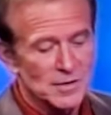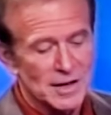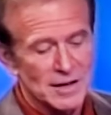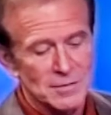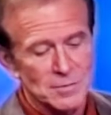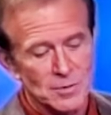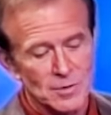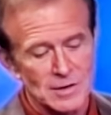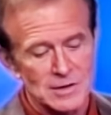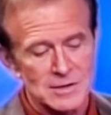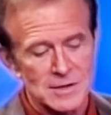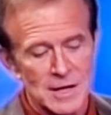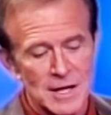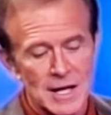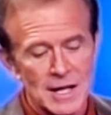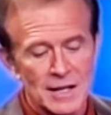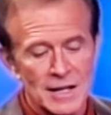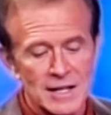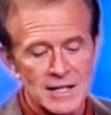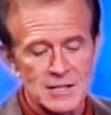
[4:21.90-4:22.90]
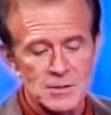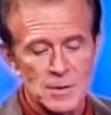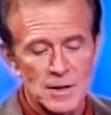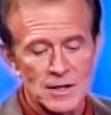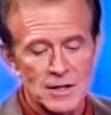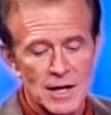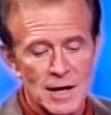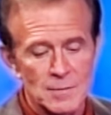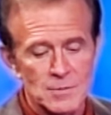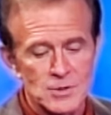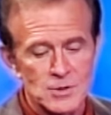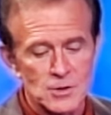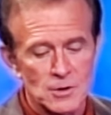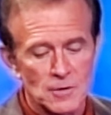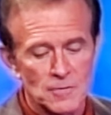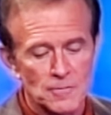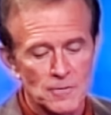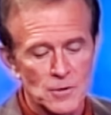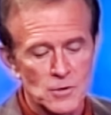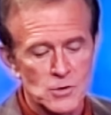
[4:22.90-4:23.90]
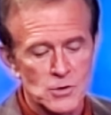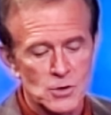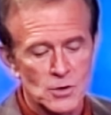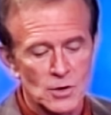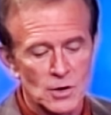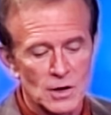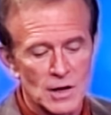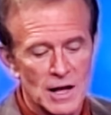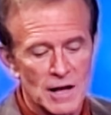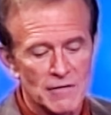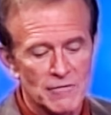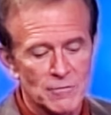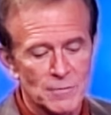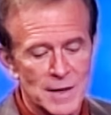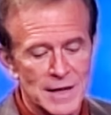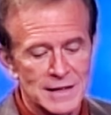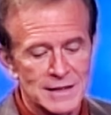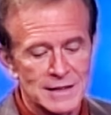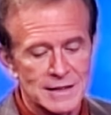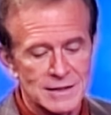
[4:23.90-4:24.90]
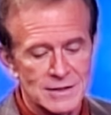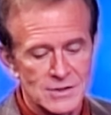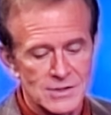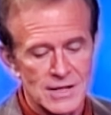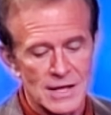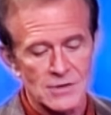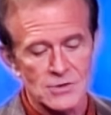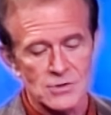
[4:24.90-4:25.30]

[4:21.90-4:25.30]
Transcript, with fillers: for five points. Ladies, when it comes to your future love-making